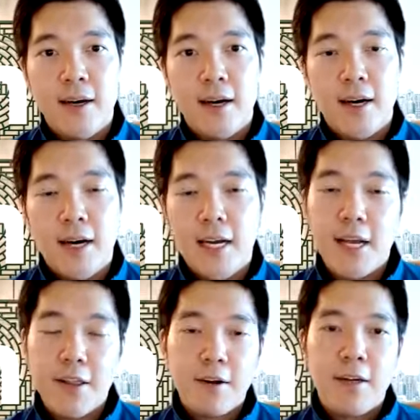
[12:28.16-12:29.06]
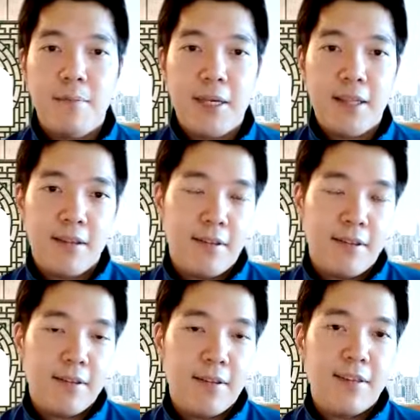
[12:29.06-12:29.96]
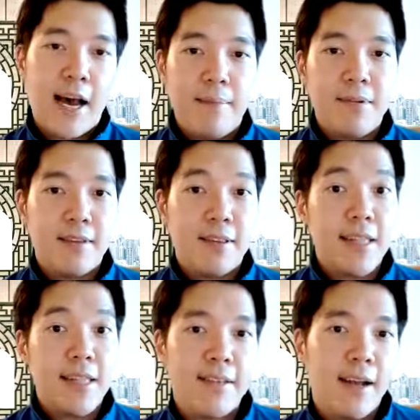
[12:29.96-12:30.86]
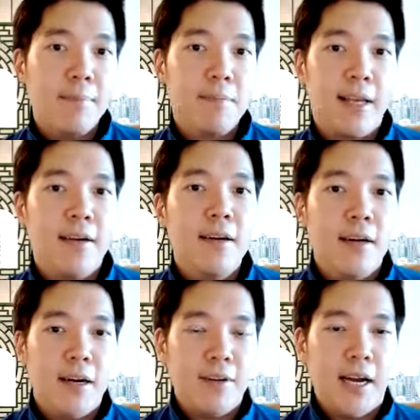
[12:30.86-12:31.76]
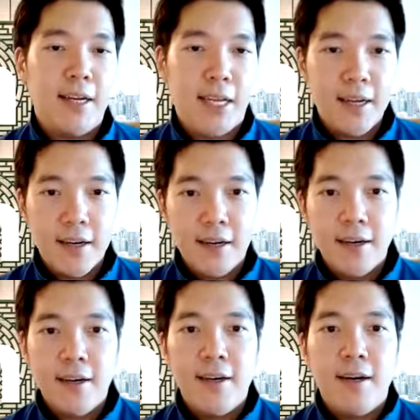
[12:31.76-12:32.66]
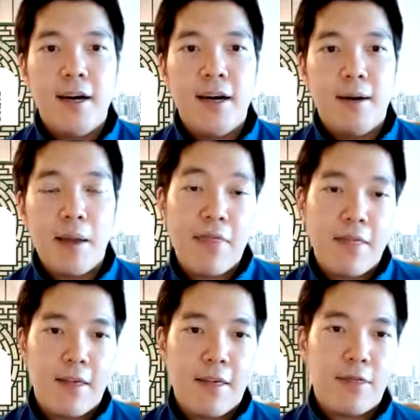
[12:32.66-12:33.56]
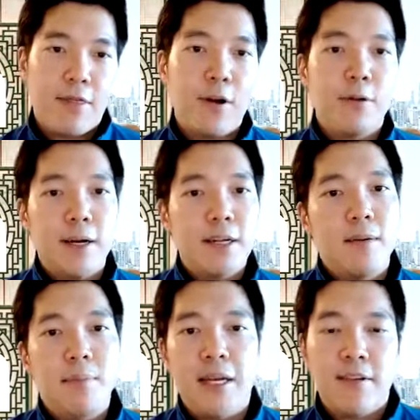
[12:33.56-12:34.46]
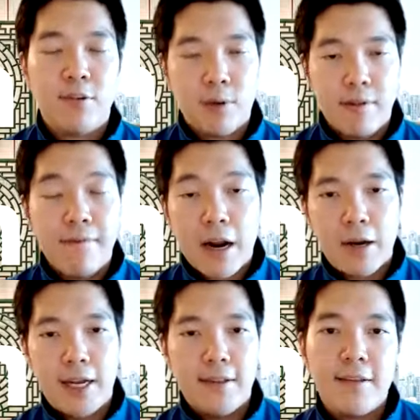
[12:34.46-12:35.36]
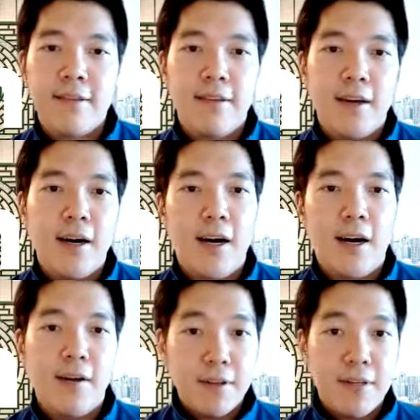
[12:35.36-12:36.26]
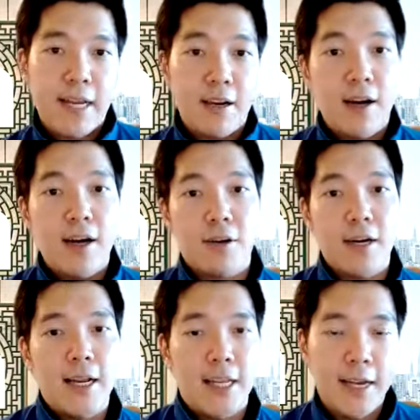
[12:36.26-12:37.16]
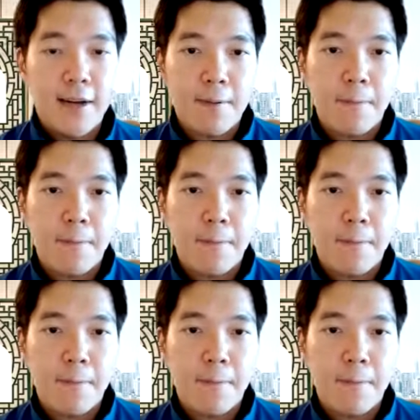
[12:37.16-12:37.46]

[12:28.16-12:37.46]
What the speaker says: Another could be the time since the last update of an ID. And the third one could be sort of the variance of the data under an ID.